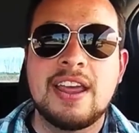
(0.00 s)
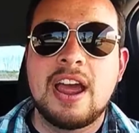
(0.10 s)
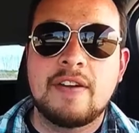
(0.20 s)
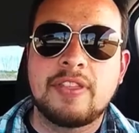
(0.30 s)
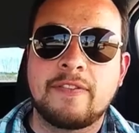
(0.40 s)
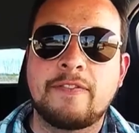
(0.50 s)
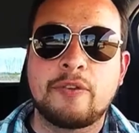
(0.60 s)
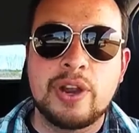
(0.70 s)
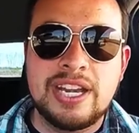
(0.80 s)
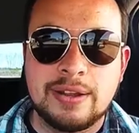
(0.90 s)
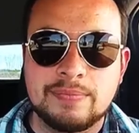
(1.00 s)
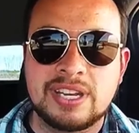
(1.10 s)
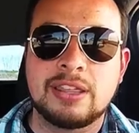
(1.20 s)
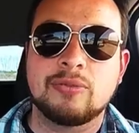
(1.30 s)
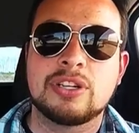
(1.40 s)
of the freedoms
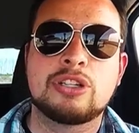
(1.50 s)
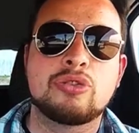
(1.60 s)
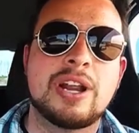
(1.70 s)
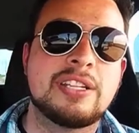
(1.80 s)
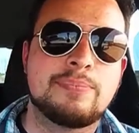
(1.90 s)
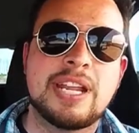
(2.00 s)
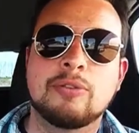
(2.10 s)
and the restraints being